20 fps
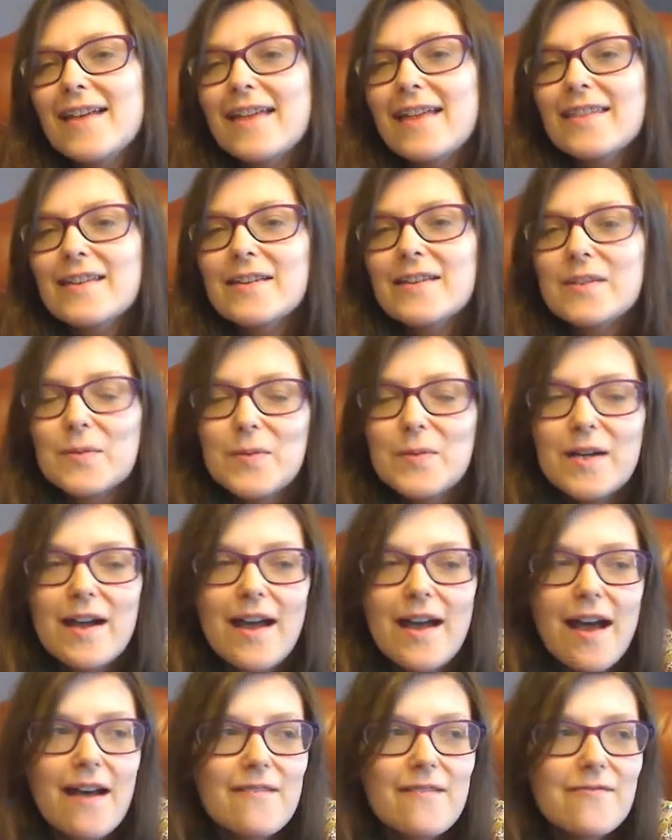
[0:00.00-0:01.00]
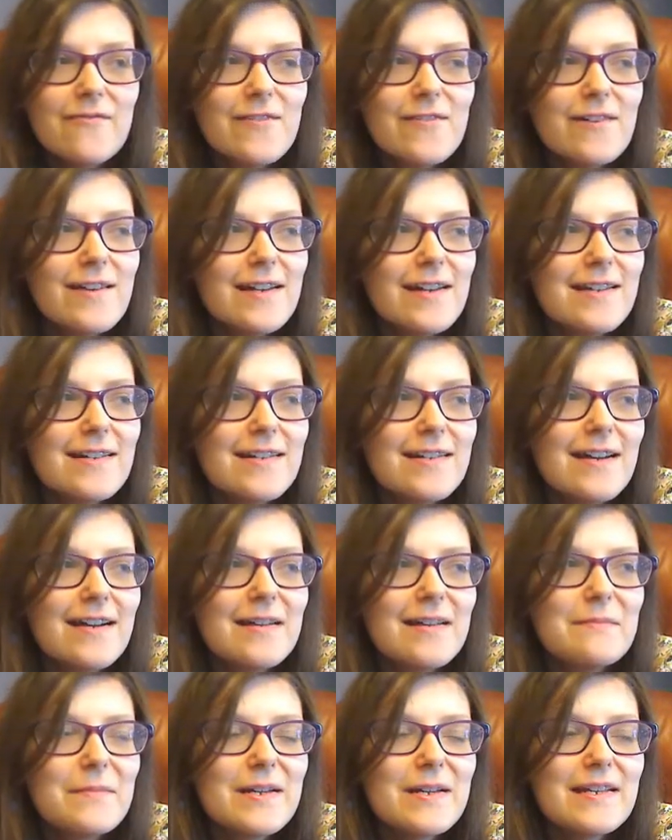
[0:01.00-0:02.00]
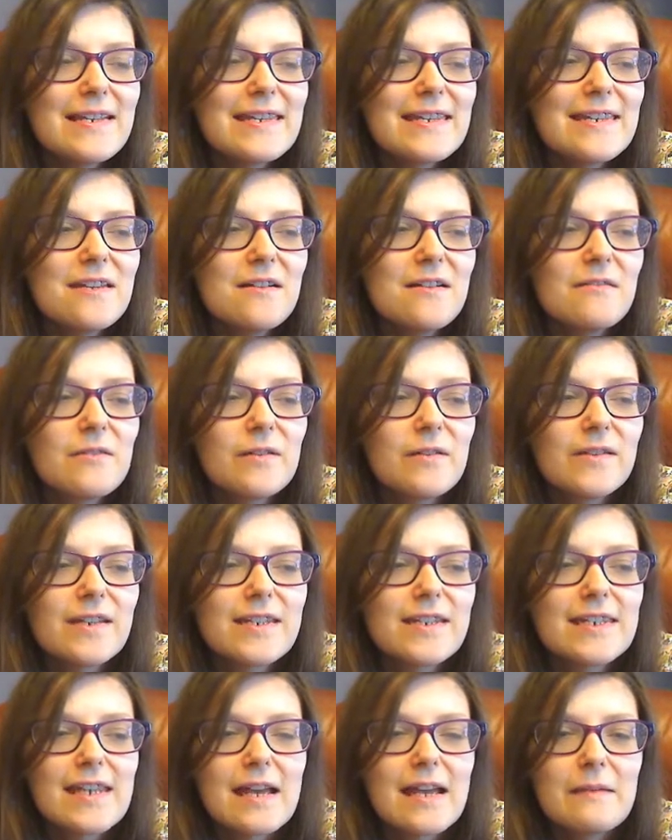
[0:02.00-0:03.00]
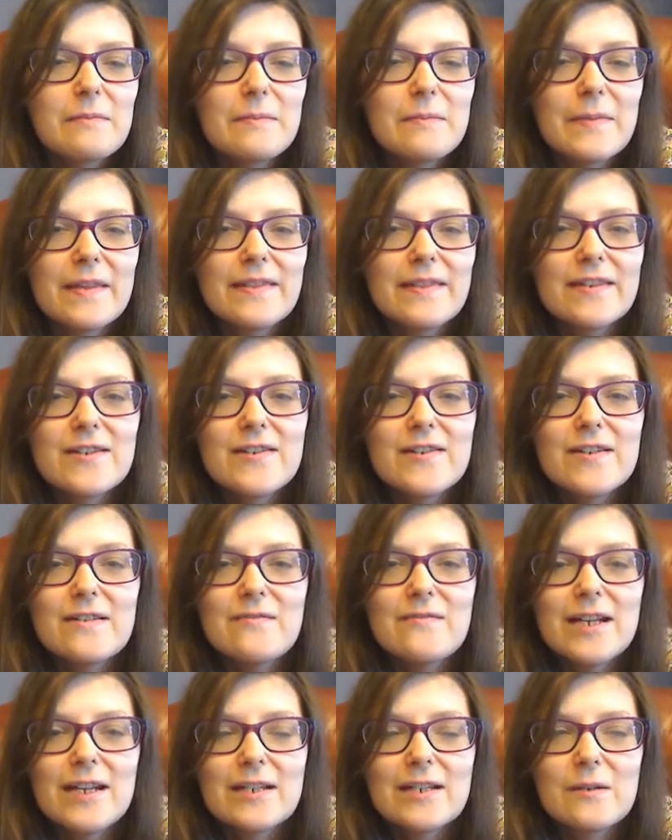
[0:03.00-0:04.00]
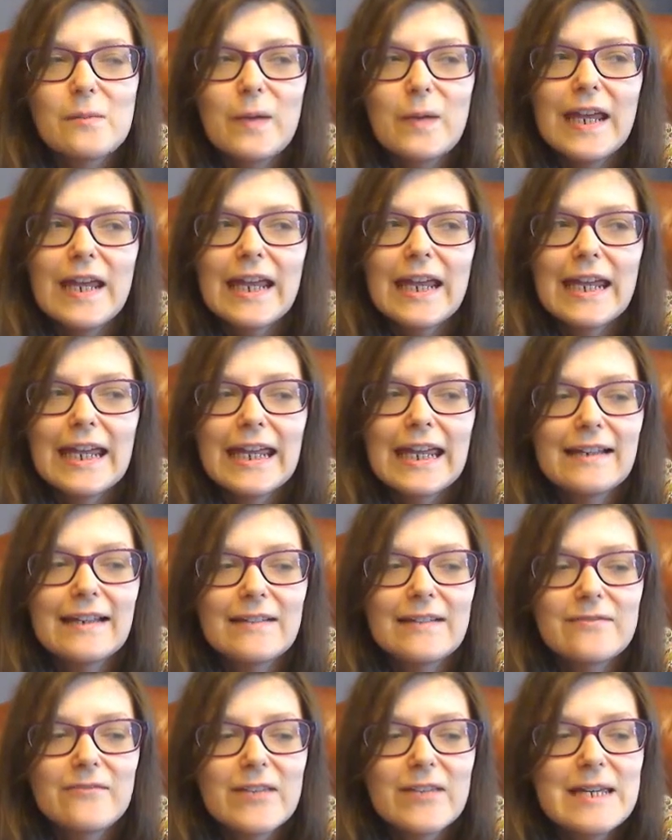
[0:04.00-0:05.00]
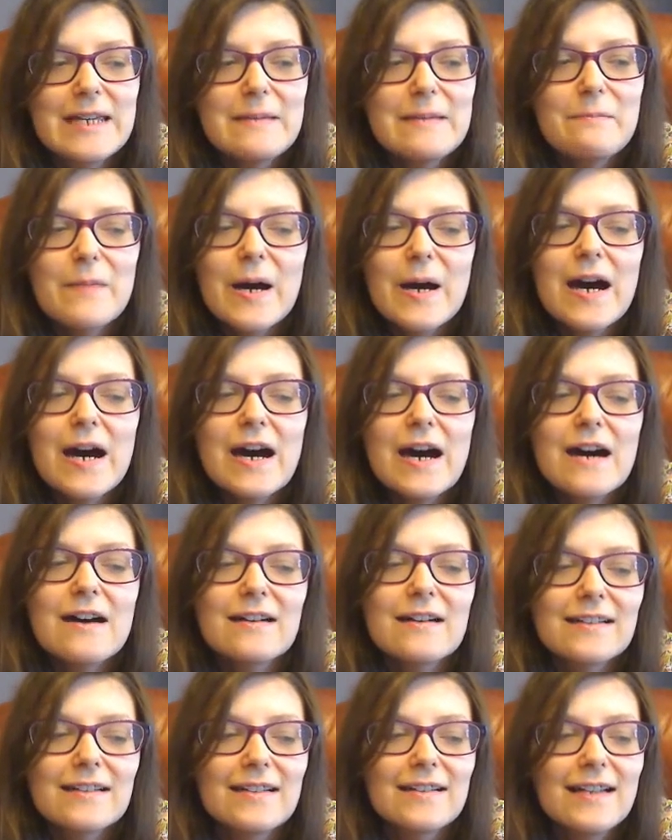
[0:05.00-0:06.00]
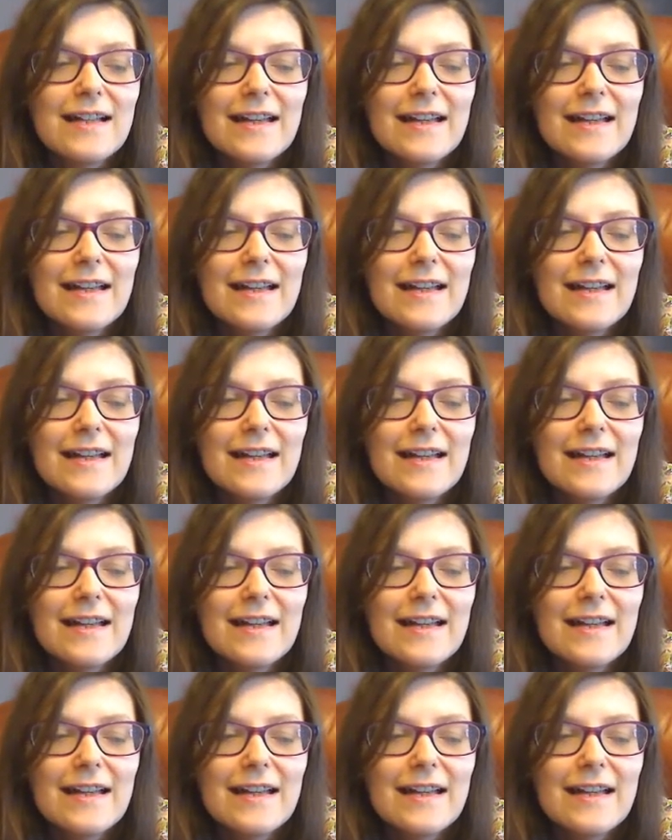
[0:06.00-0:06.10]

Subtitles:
That's what I thought in Nightmare and Silver, the Cybermen. They should have had a working theme park.